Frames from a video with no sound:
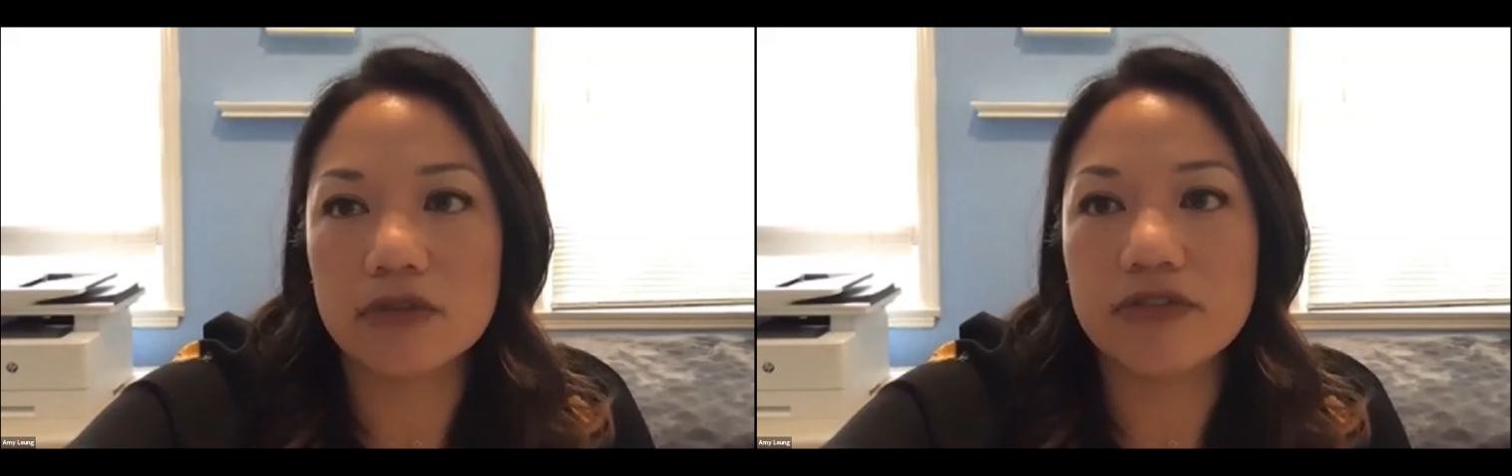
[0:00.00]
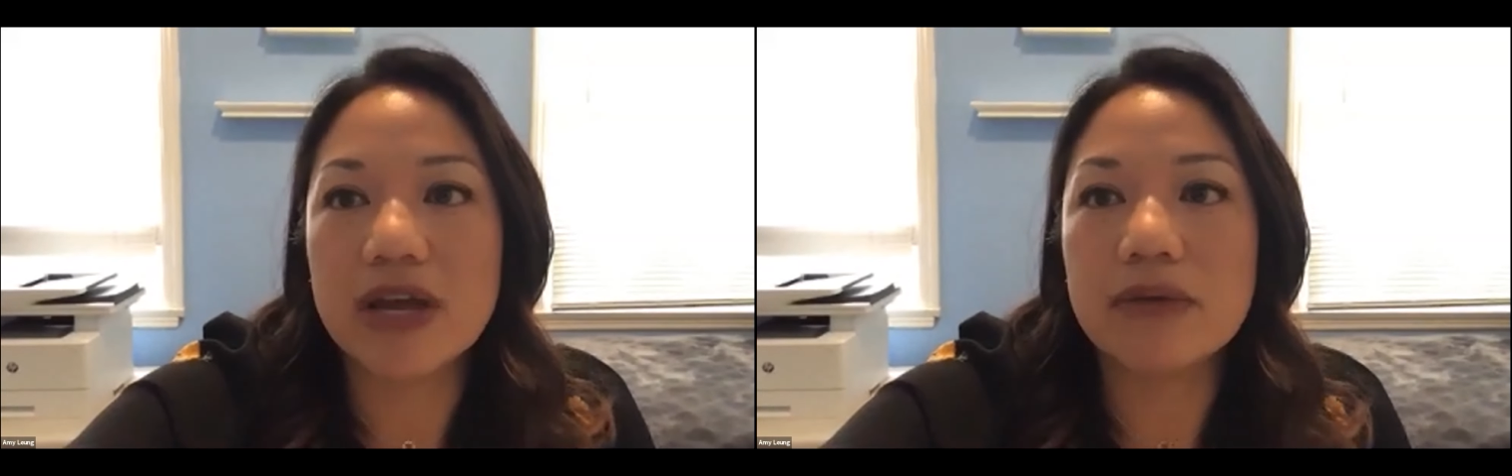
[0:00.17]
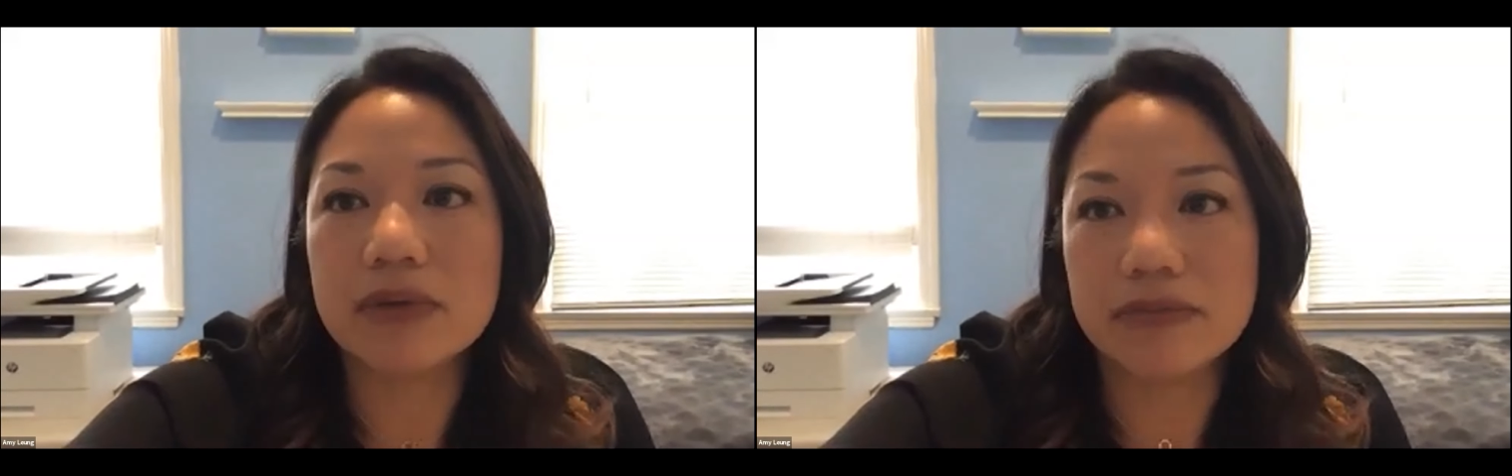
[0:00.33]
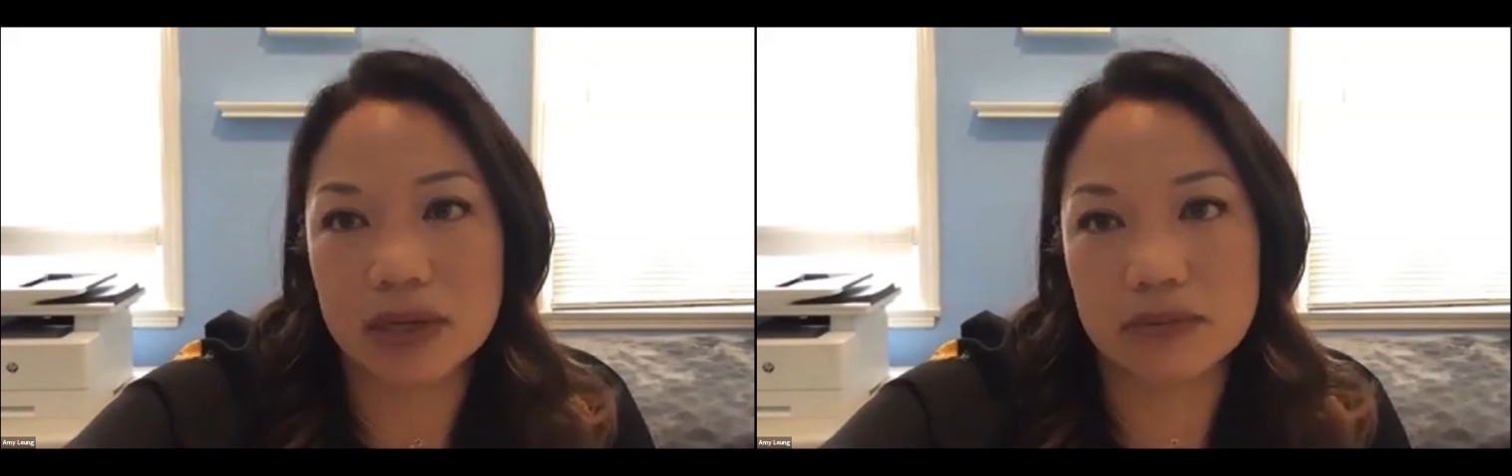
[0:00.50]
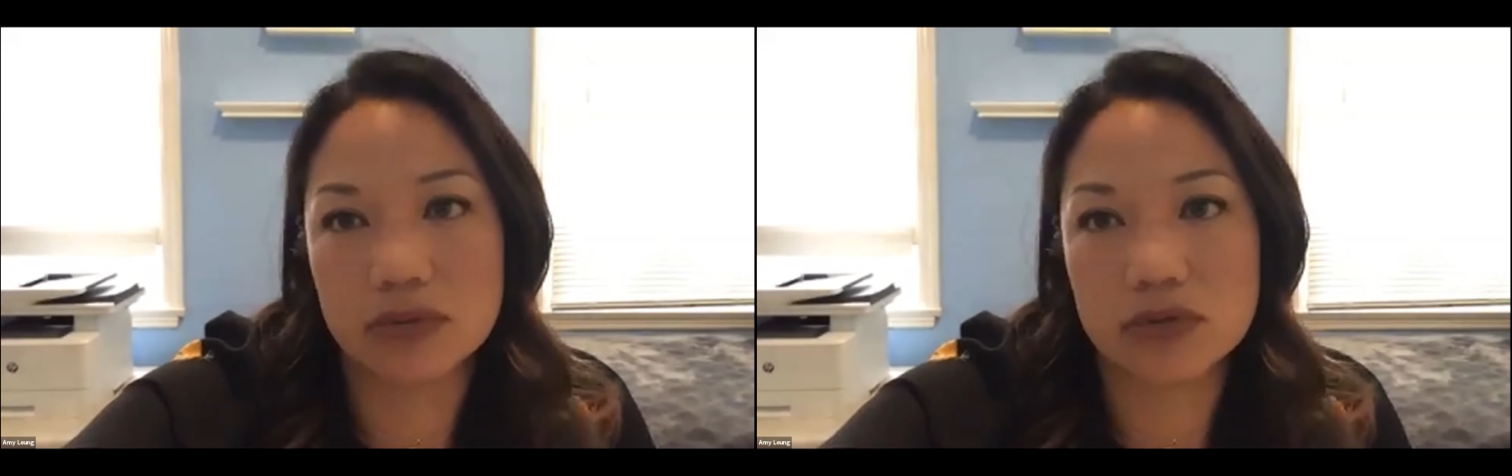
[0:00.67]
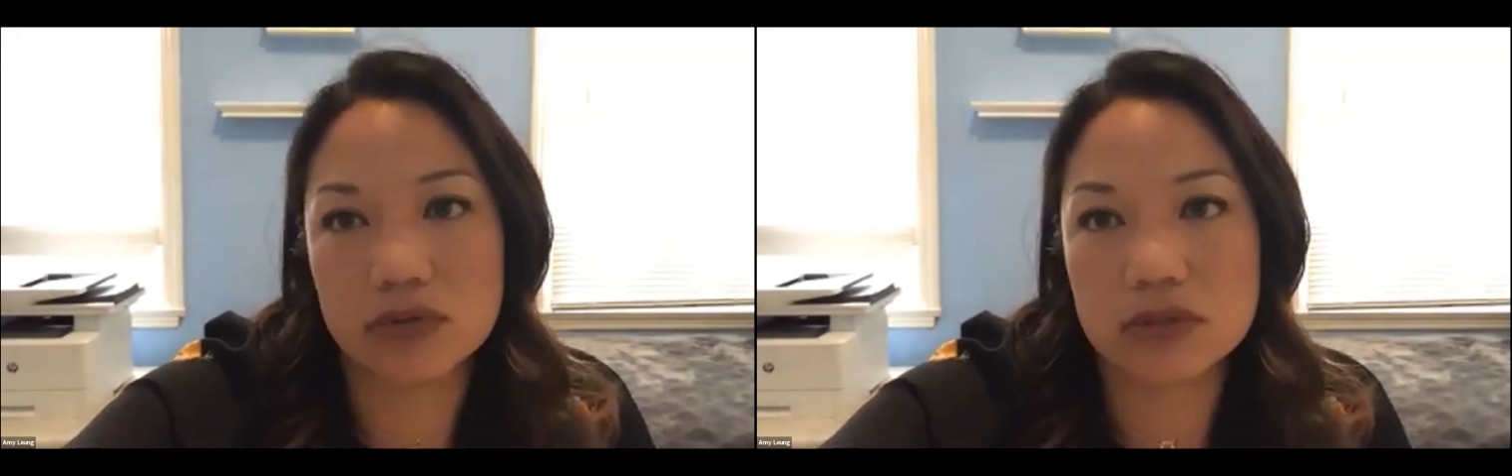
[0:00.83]
family
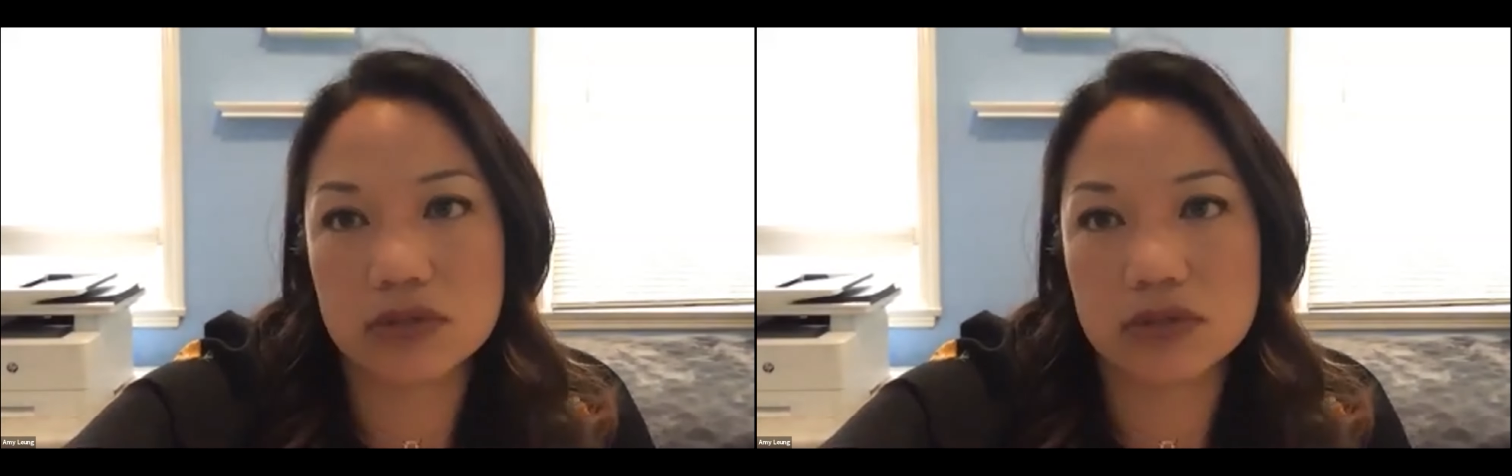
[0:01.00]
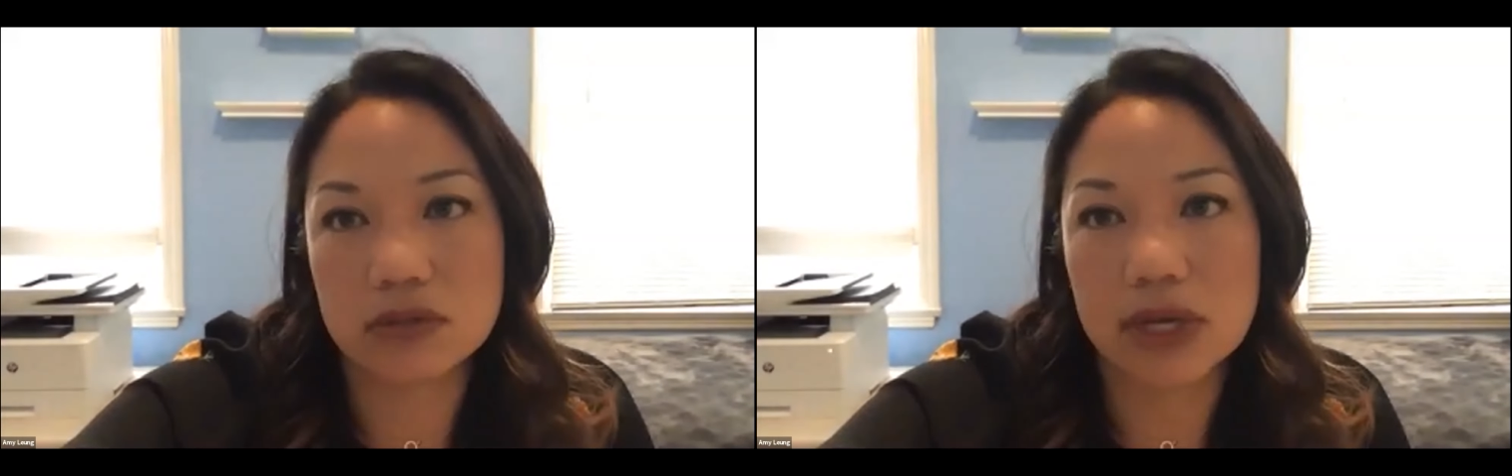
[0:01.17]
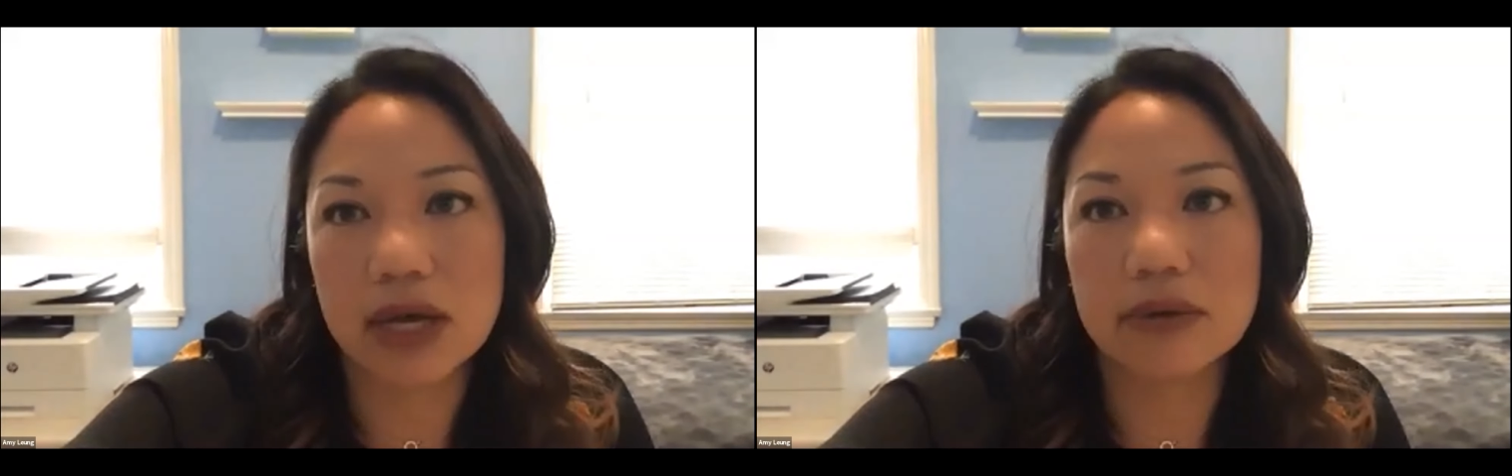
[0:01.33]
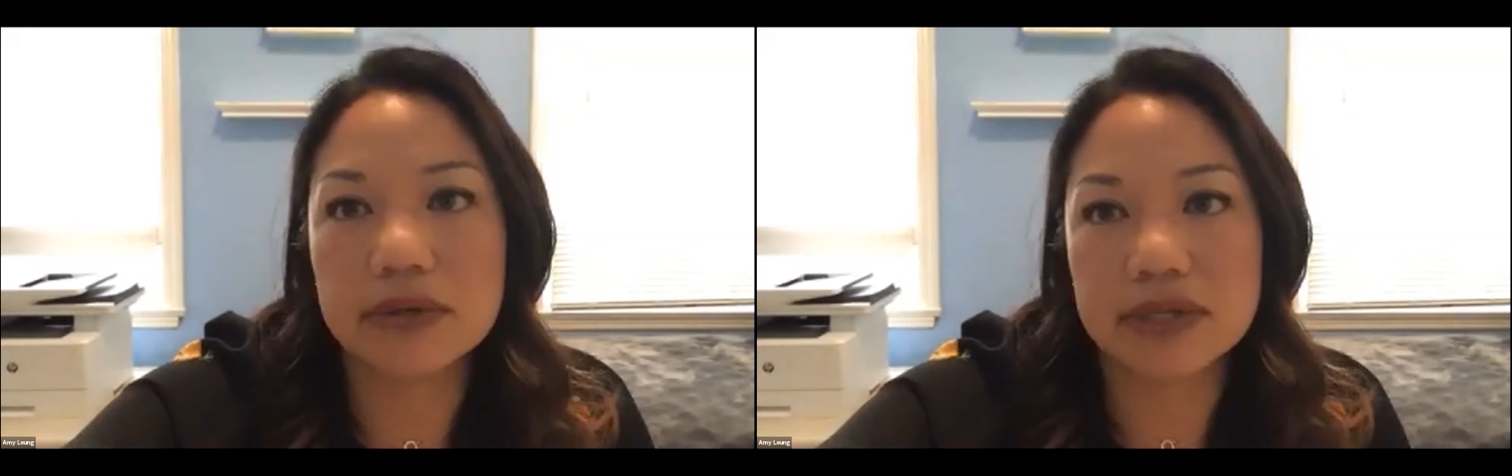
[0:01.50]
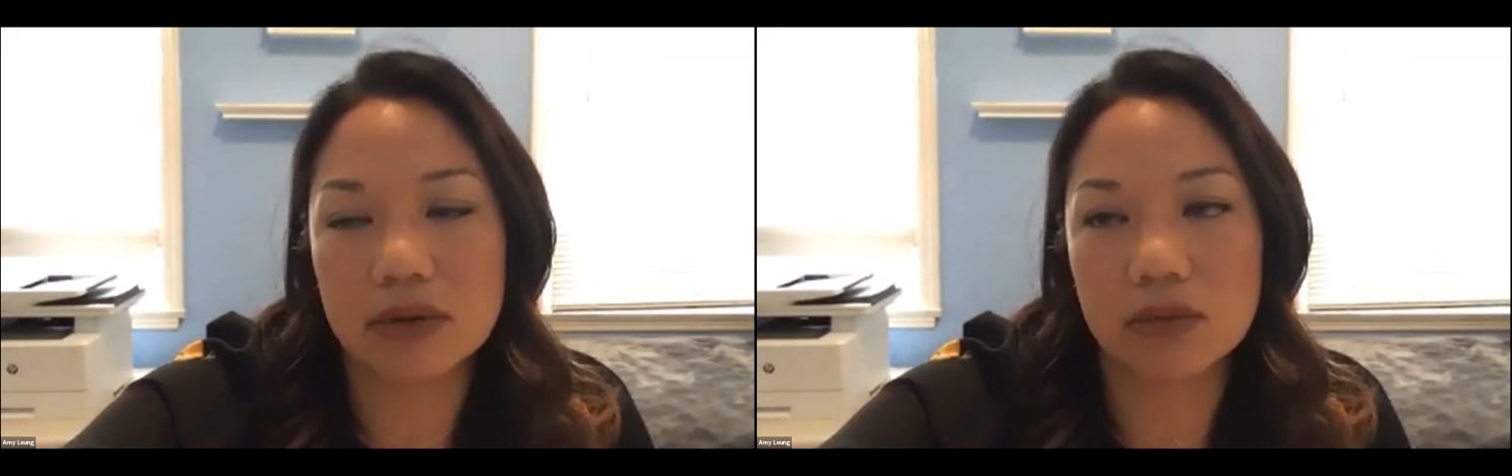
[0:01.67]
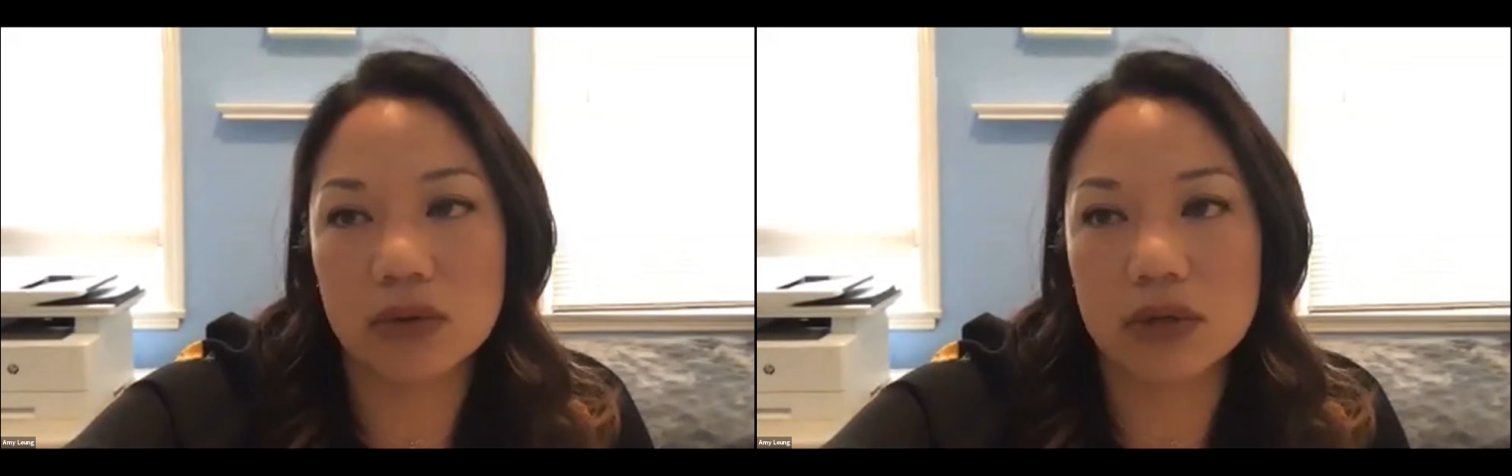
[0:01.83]
members, how does
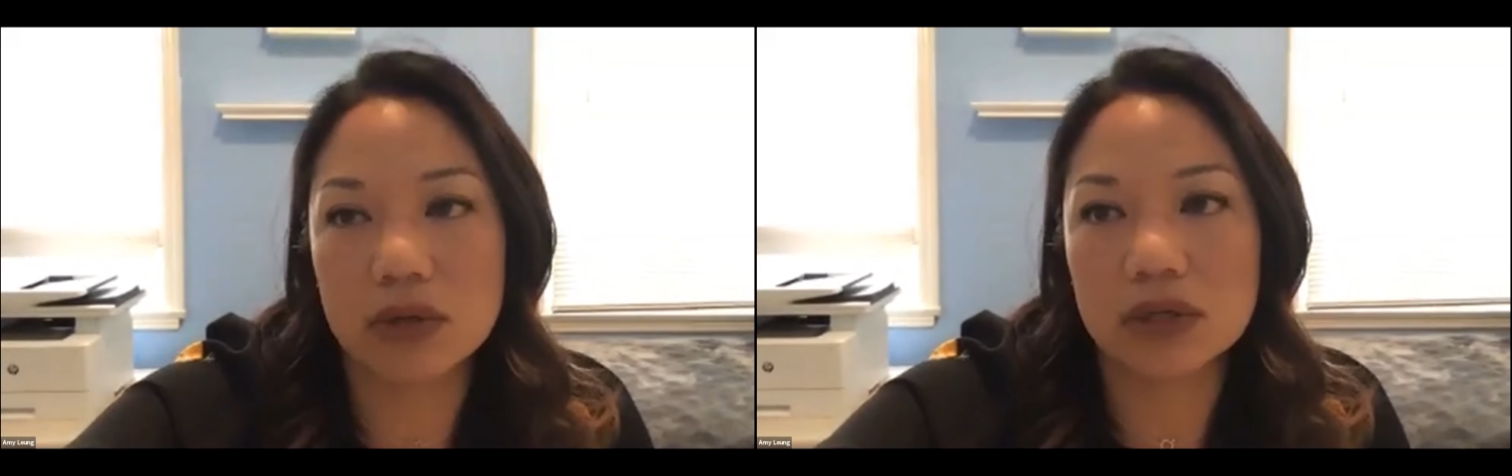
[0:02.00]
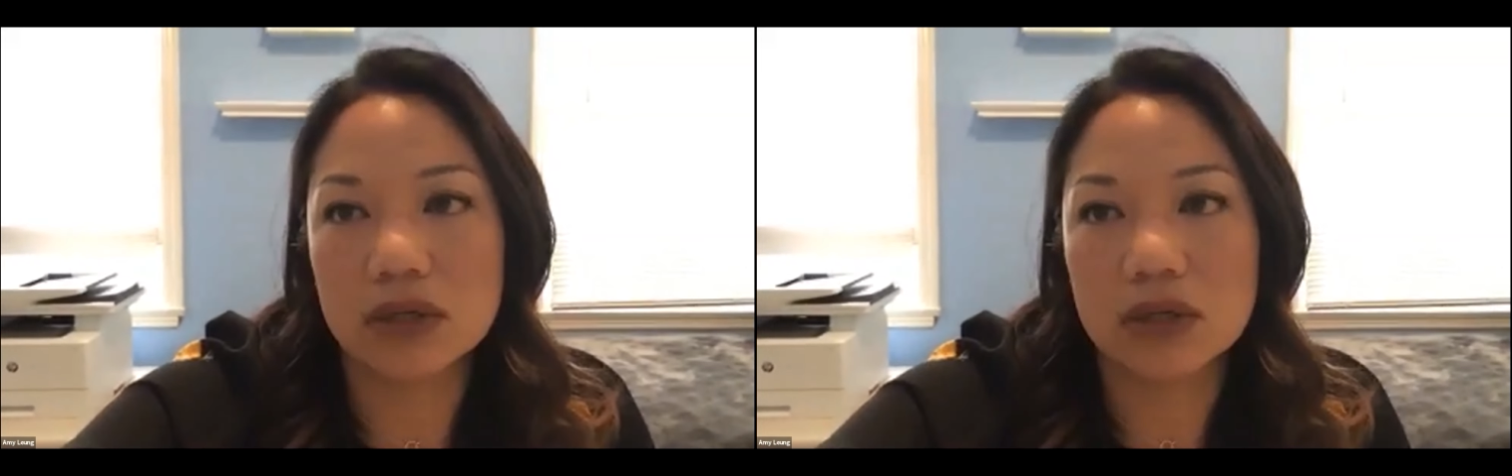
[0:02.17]
that work?